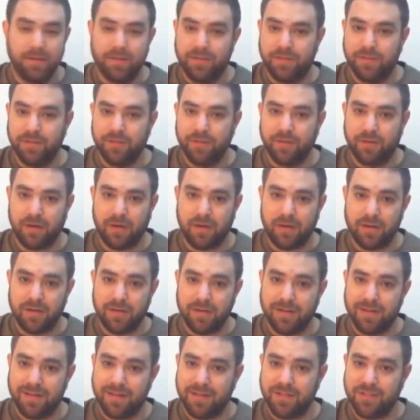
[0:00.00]
2
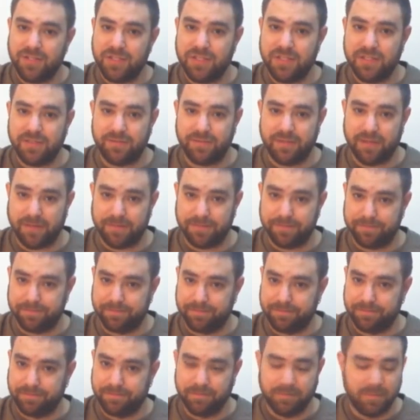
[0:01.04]
on the G string.
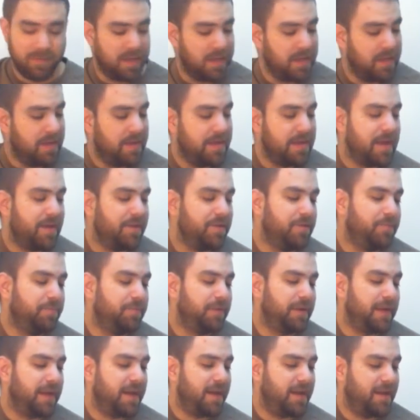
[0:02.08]
Now you
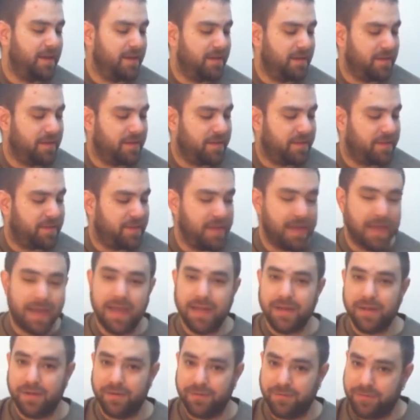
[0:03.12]
play the
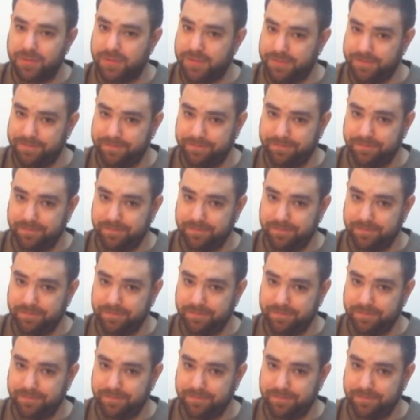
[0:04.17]
A note,